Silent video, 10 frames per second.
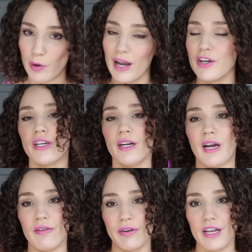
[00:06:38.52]
We're actually gonna
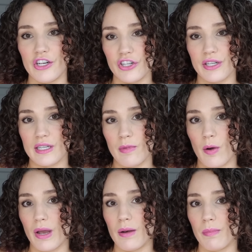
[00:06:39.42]
cover it in just a
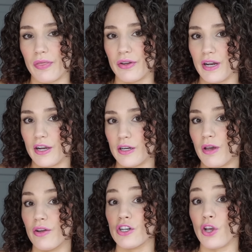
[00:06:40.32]
moment, but the Not Your
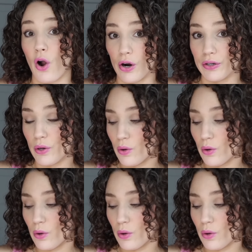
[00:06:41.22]
Mother's Hard